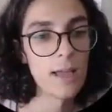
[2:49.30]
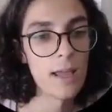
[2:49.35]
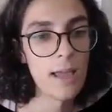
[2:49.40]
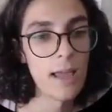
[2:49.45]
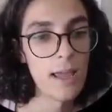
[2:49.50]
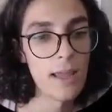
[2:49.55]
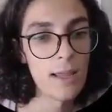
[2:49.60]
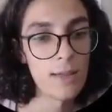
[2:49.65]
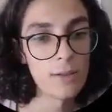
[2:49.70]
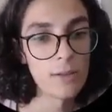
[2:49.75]

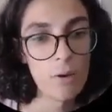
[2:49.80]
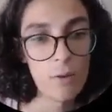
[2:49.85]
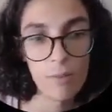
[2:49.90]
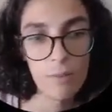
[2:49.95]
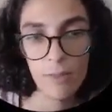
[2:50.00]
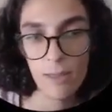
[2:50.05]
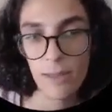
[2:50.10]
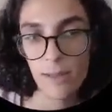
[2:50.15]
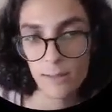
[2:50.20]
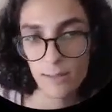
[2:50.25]
and know
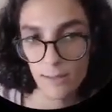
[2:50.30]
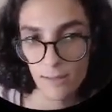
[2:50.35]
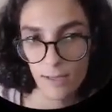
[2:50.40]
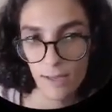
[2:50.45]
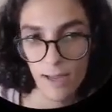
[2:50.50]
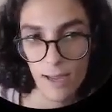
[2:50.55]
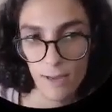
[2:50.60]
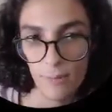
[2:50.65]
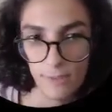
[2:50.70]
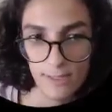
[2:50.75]
that
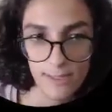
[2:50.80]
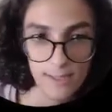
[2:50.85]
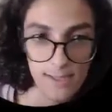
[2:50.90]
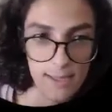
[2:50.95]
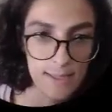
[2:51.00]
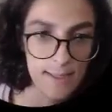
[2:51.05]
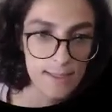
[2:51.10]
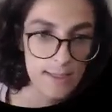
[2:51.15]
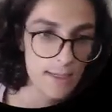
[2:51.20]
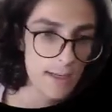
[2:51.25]
I was
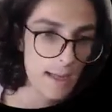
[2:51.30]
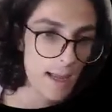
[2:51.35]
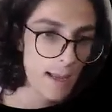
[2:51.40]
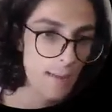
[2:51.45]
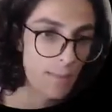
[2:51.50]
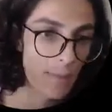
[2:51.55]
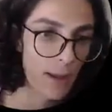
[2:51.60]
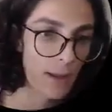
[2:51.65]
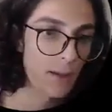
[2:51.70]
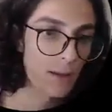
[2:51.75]
sending a
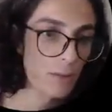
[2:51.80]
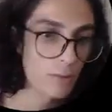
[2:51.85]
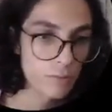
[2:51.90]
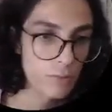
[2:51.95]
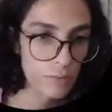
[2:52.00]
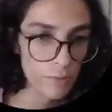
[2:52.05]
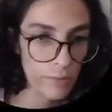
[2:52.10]
payload